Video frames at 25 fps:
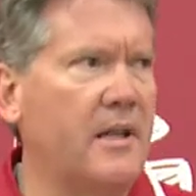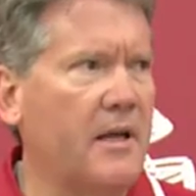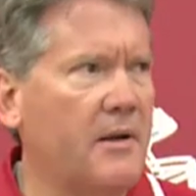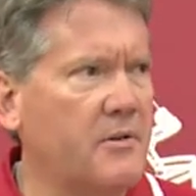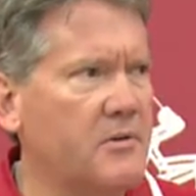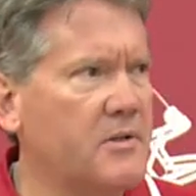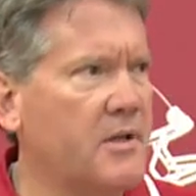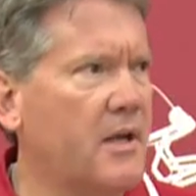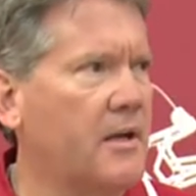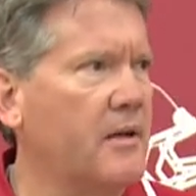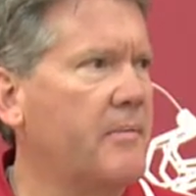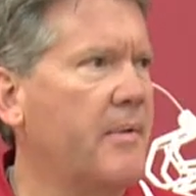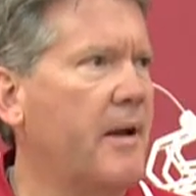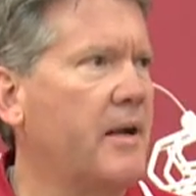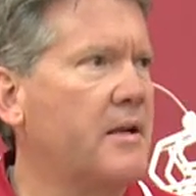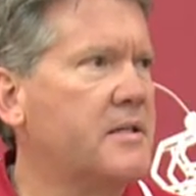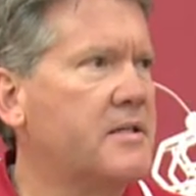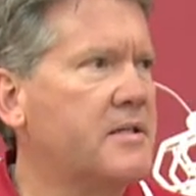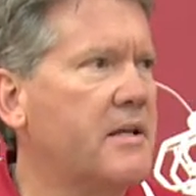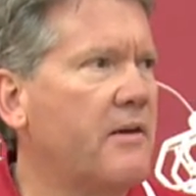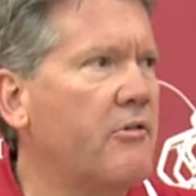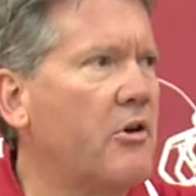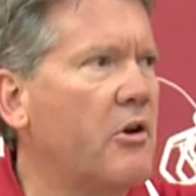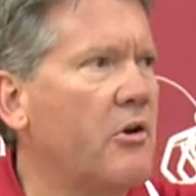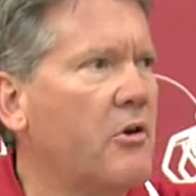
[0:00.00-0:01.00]
That was like about a
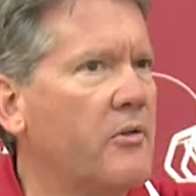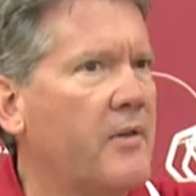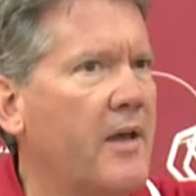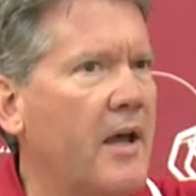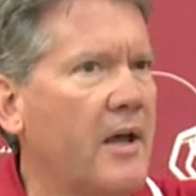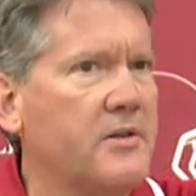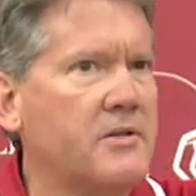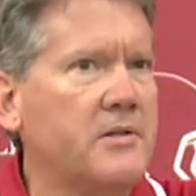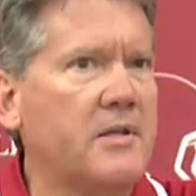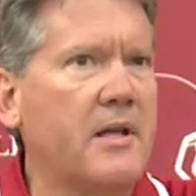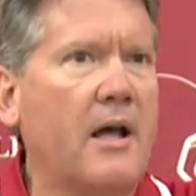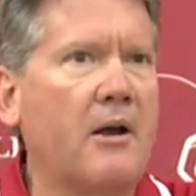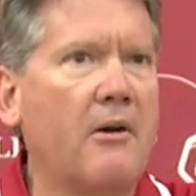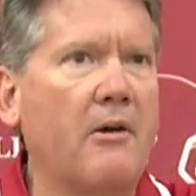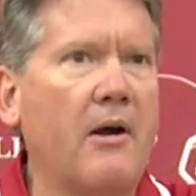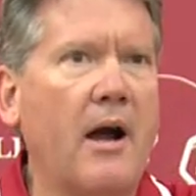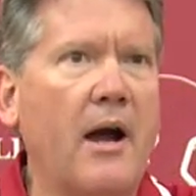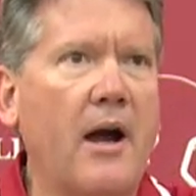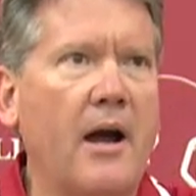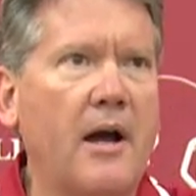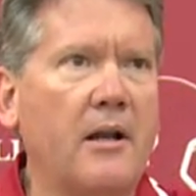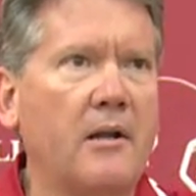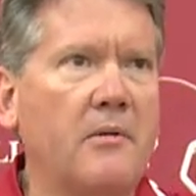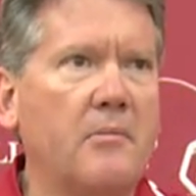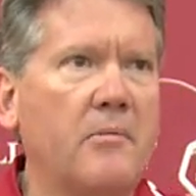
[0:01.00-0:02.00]
$700,000
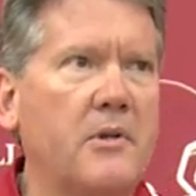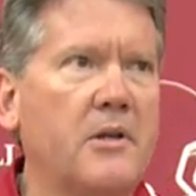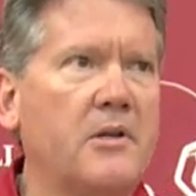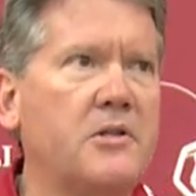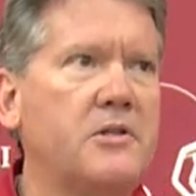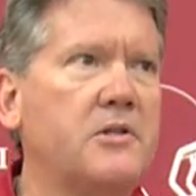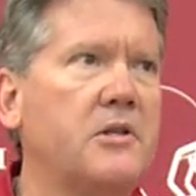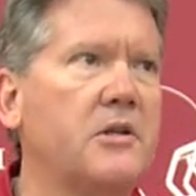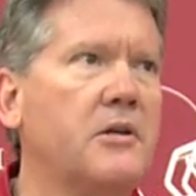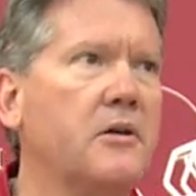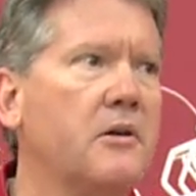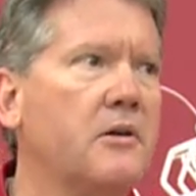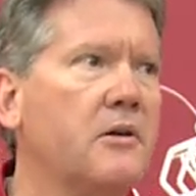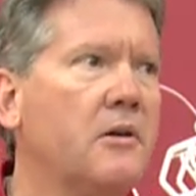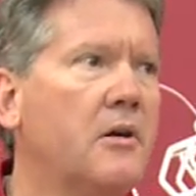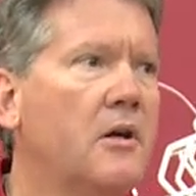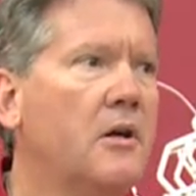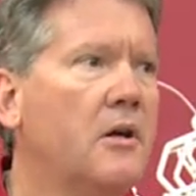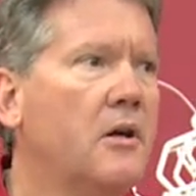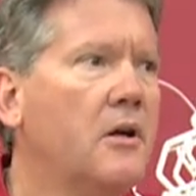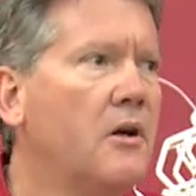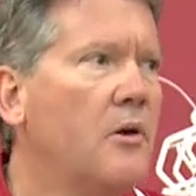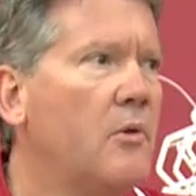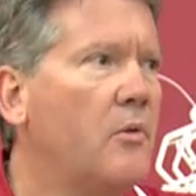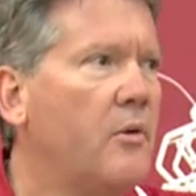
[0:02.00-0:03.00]
item. This year,
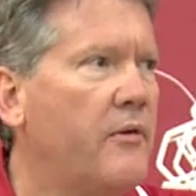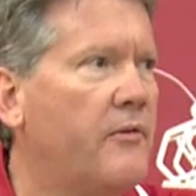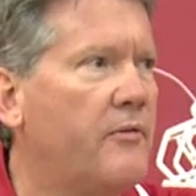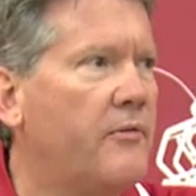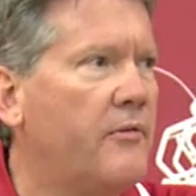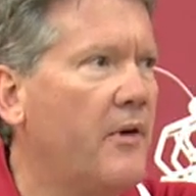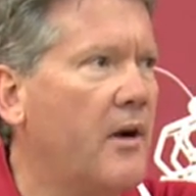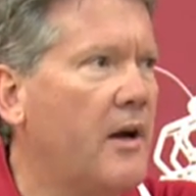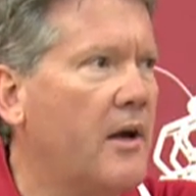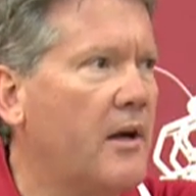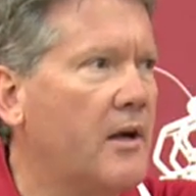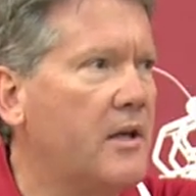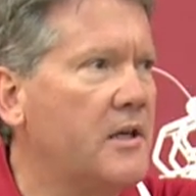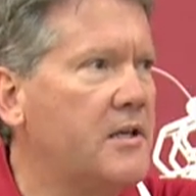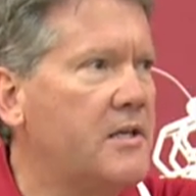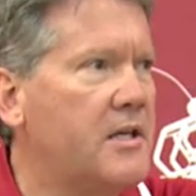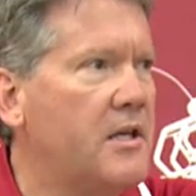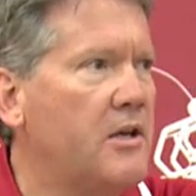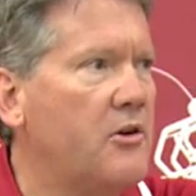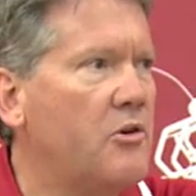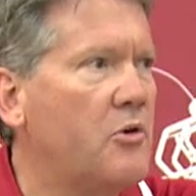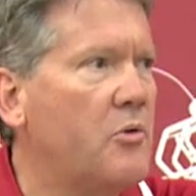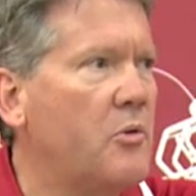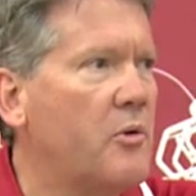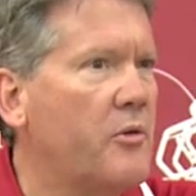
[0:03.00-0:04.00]
we've
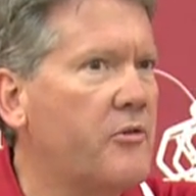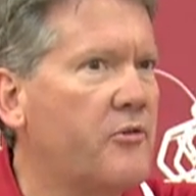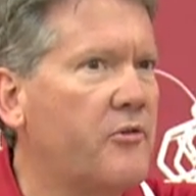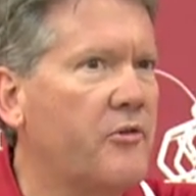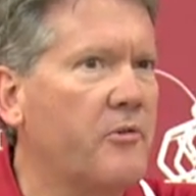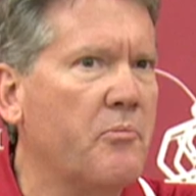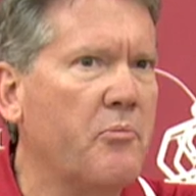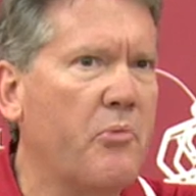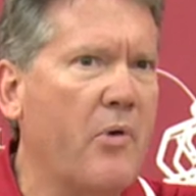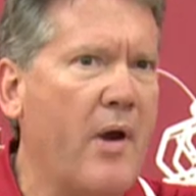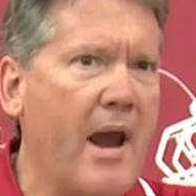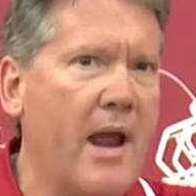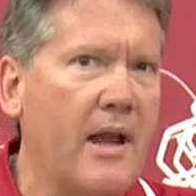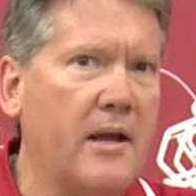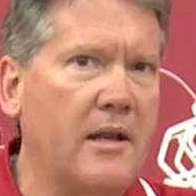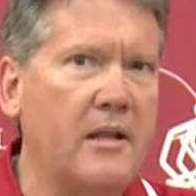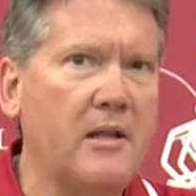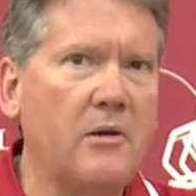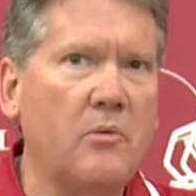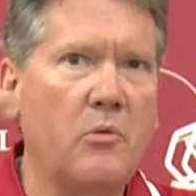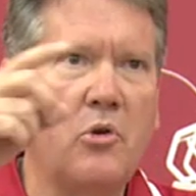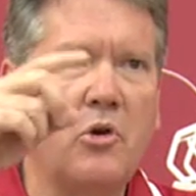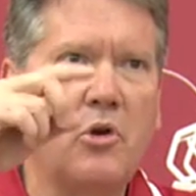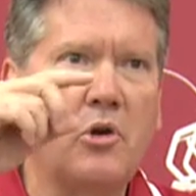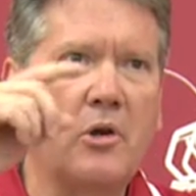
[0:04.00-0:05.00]
continued with some branding
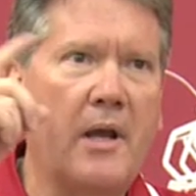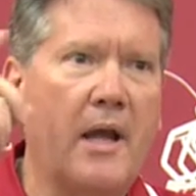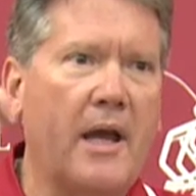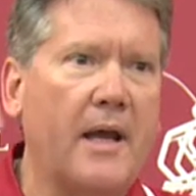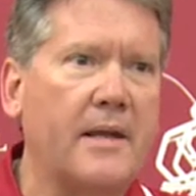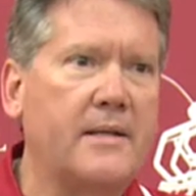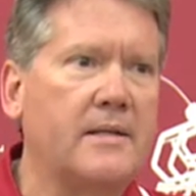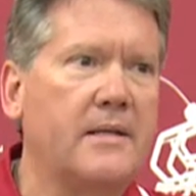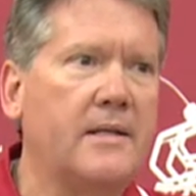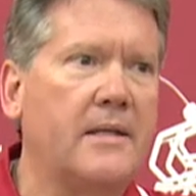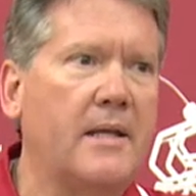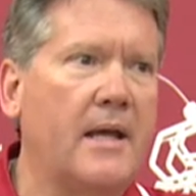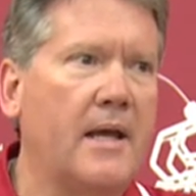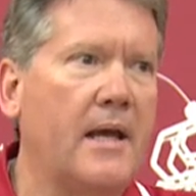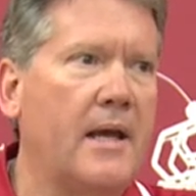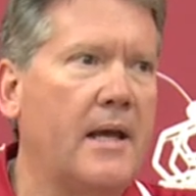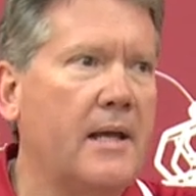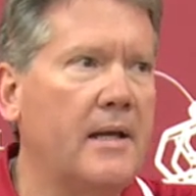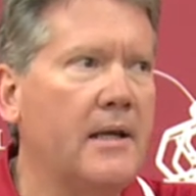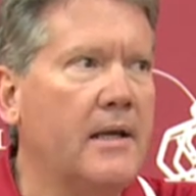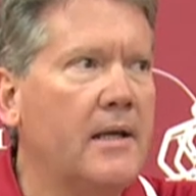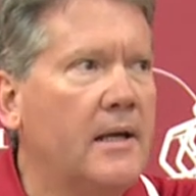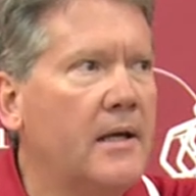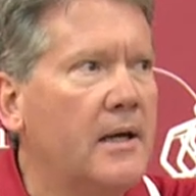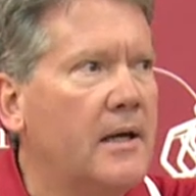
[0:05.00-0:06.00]
that we'll look at
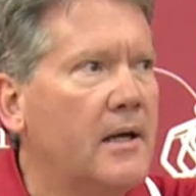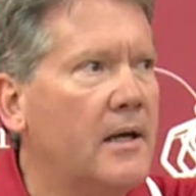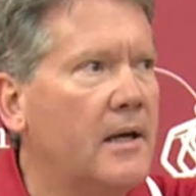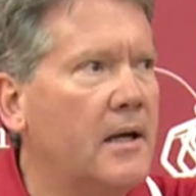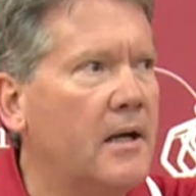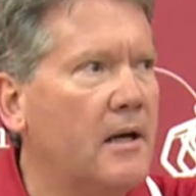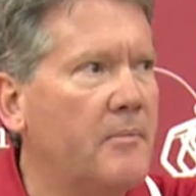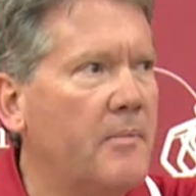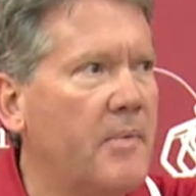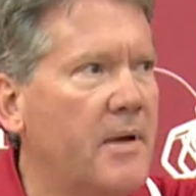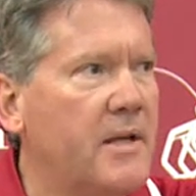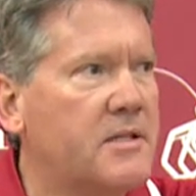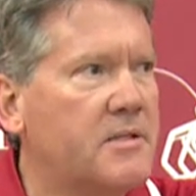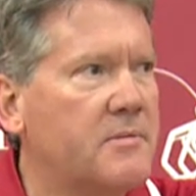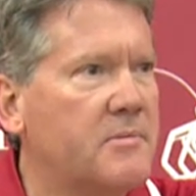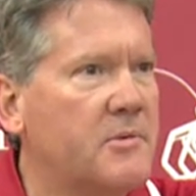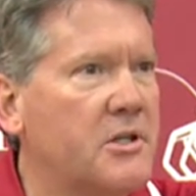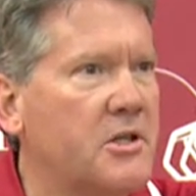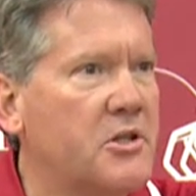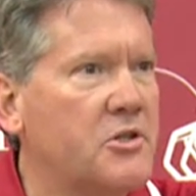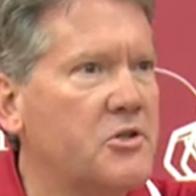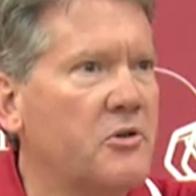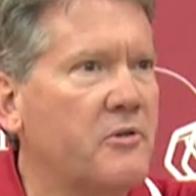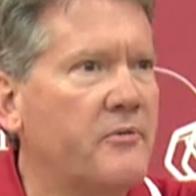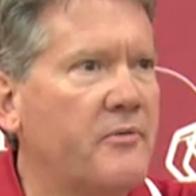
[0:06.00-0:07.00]
today, made some
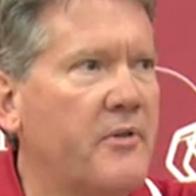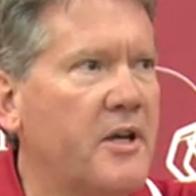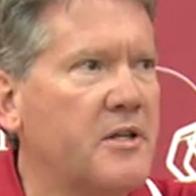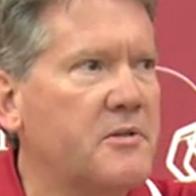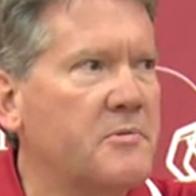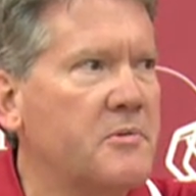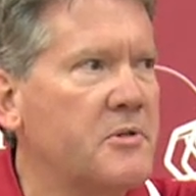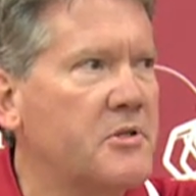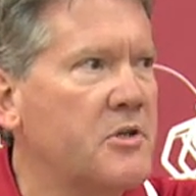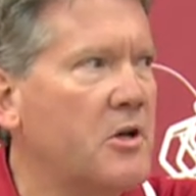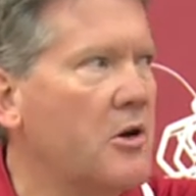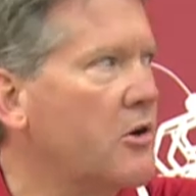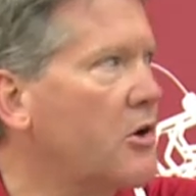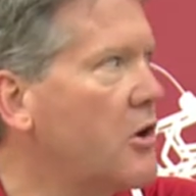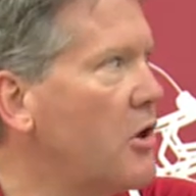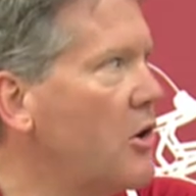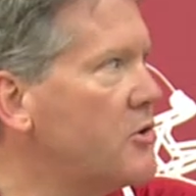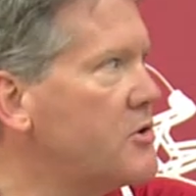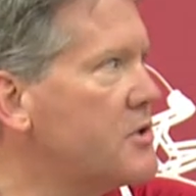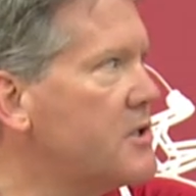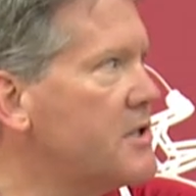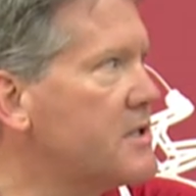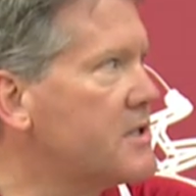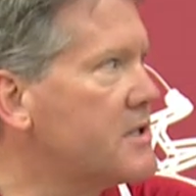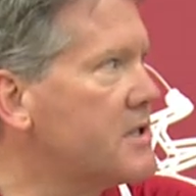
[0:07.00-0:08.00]
additional investments in our
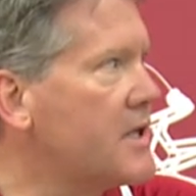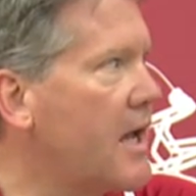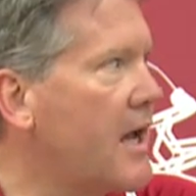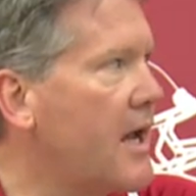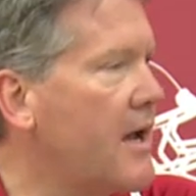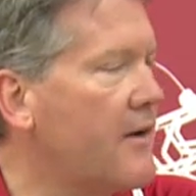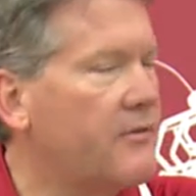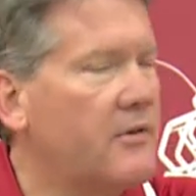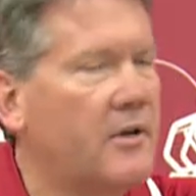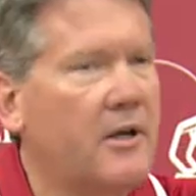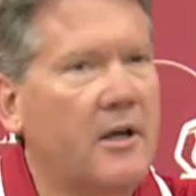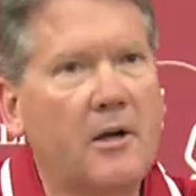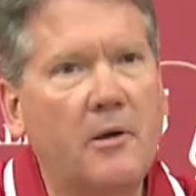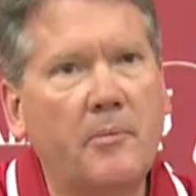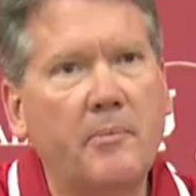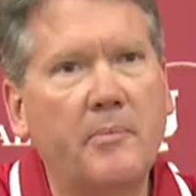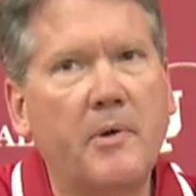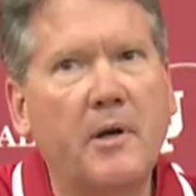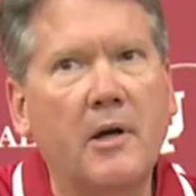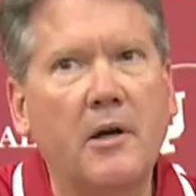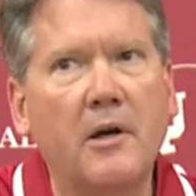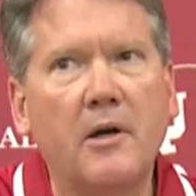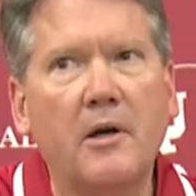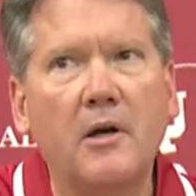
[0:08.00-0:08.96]
coaching staff to help